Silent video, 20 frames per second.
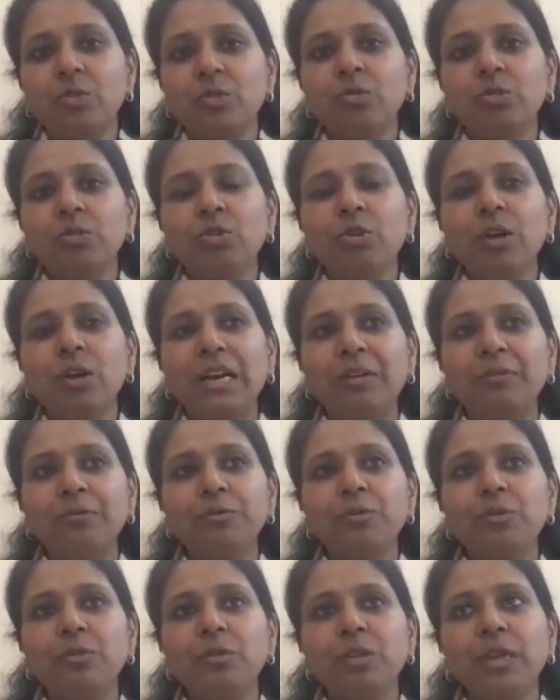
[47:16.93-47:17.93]
So you
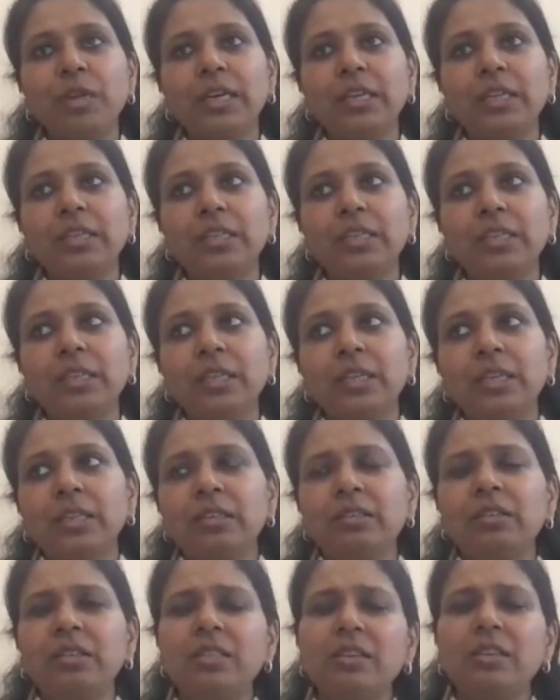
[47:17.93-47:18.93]
have, and
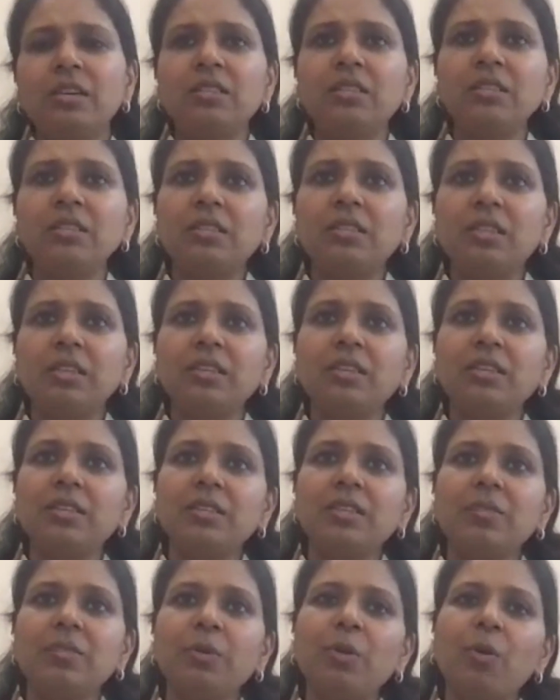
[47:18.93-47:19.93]
there are certain
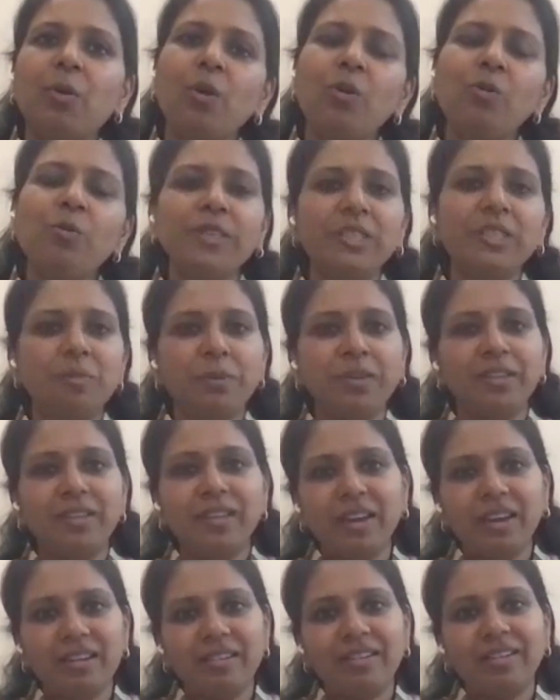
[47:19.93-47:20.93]
things that will always be
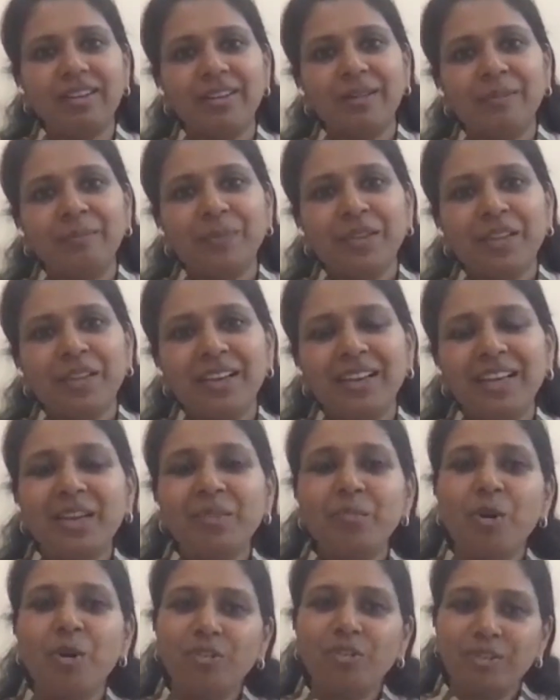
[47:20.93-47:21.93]
there,
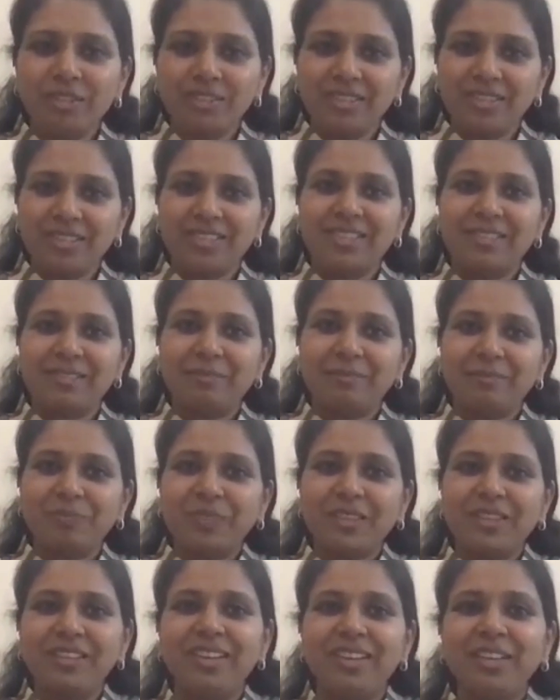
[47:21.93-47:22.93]
like morals.
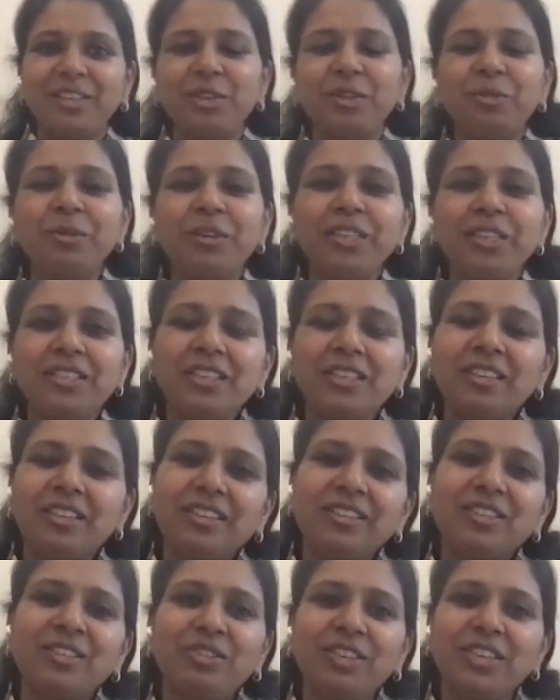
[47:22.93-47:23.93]
Like, ACK
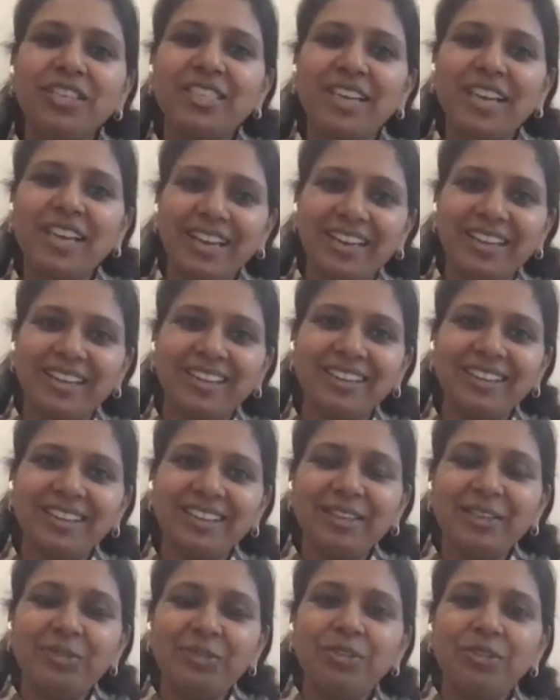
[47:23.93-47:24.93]
is
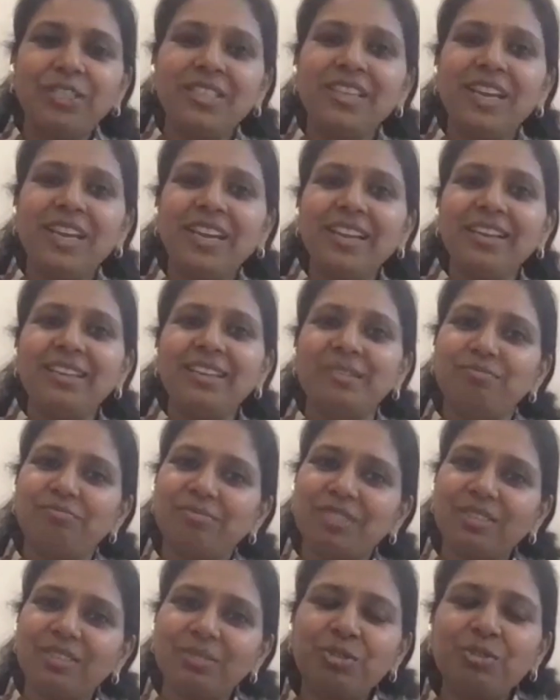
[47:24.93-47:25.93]
retelling, just telling
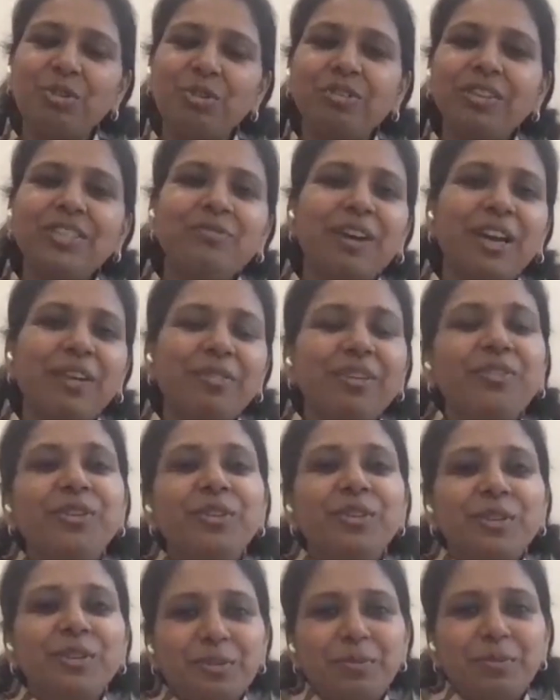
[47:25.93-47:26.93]
stories
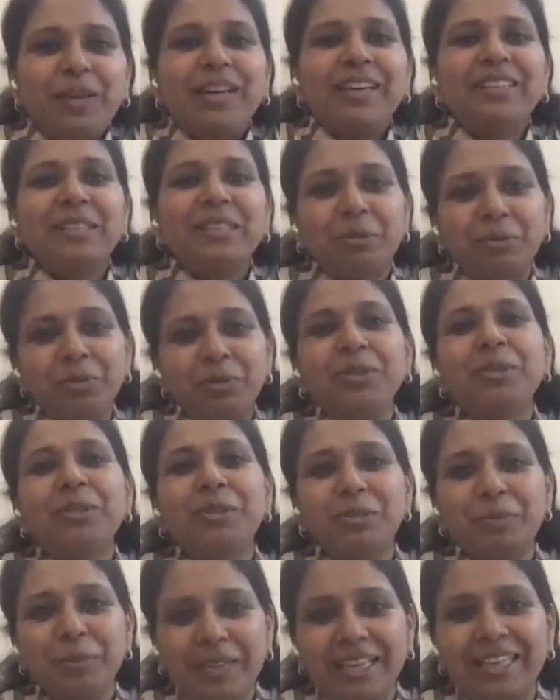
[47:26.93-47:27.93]
500 years back, 1,000
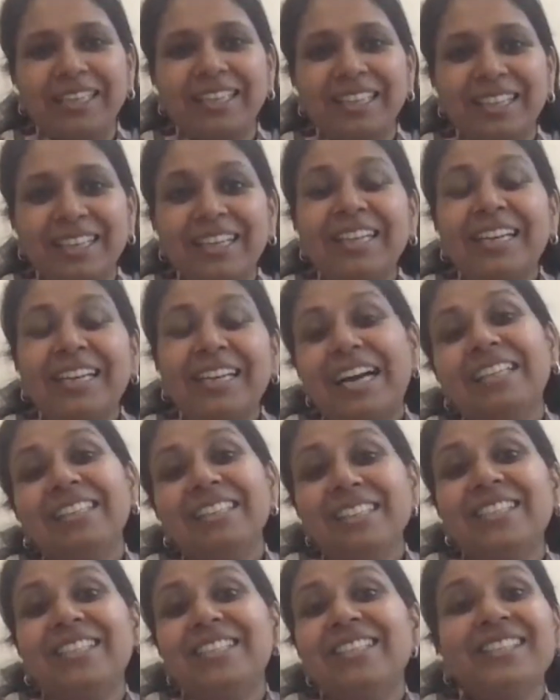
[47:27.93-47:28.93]
years back,
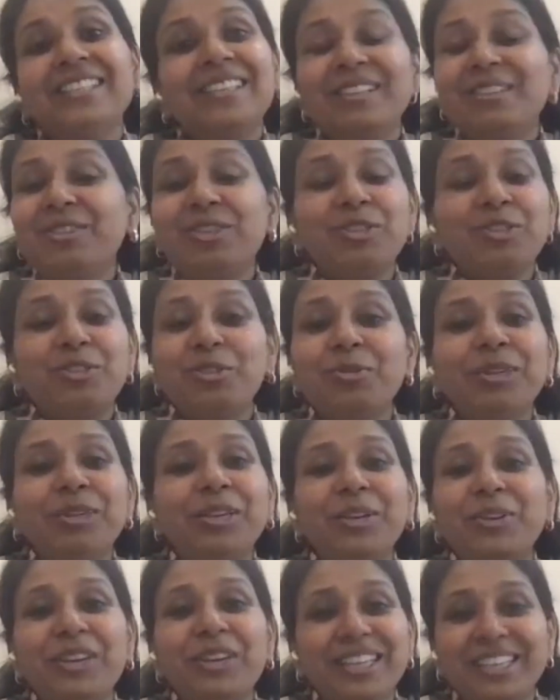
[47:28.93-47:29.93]
and it's still just
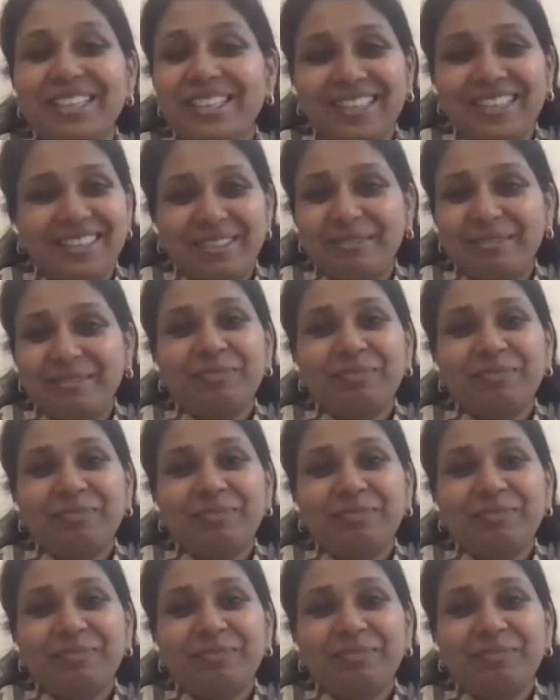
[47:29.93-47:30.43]
doing great,